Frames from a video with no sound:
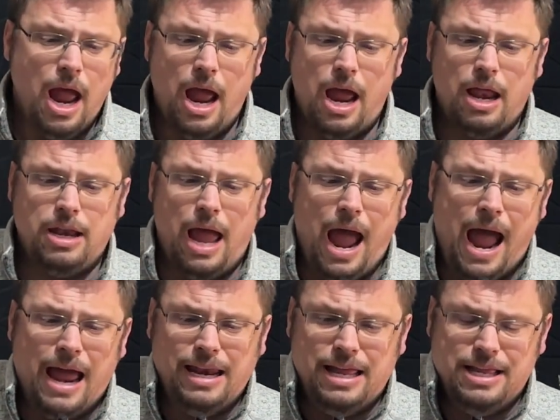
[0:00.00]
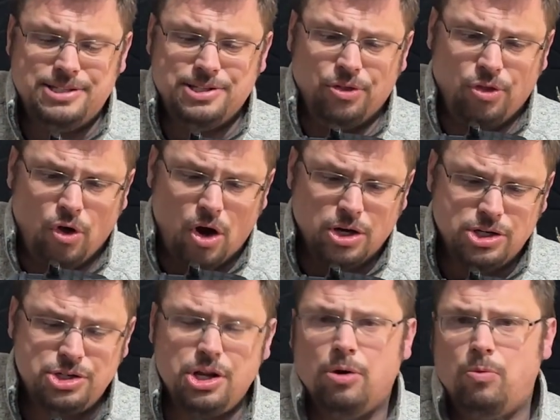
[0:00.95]
and at its
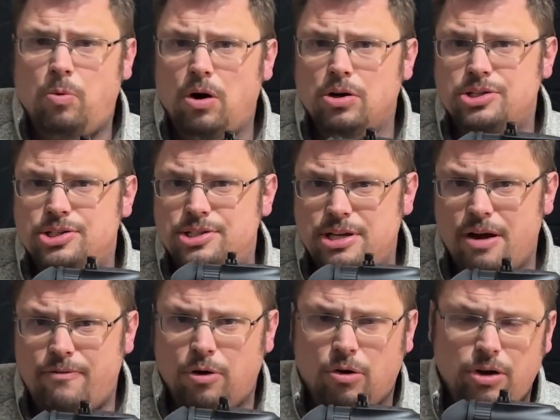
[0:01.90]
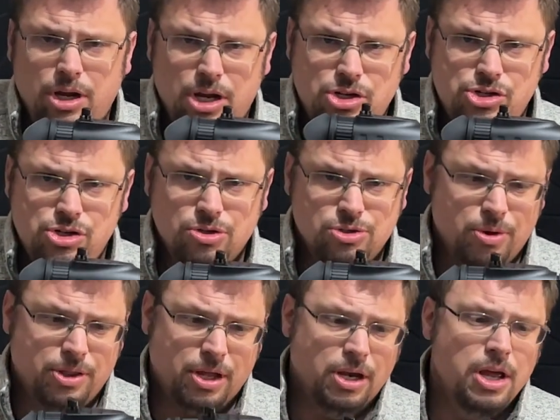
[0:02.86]
launch, there were several issues
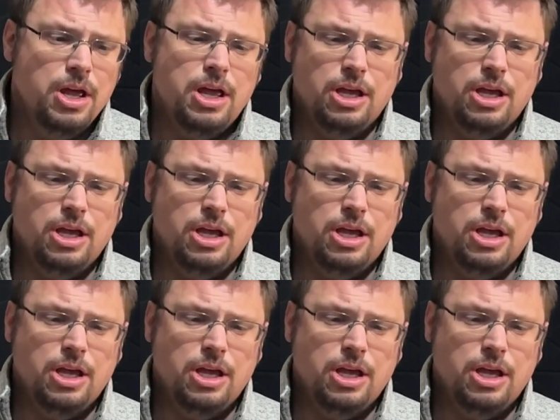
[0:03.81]
with it,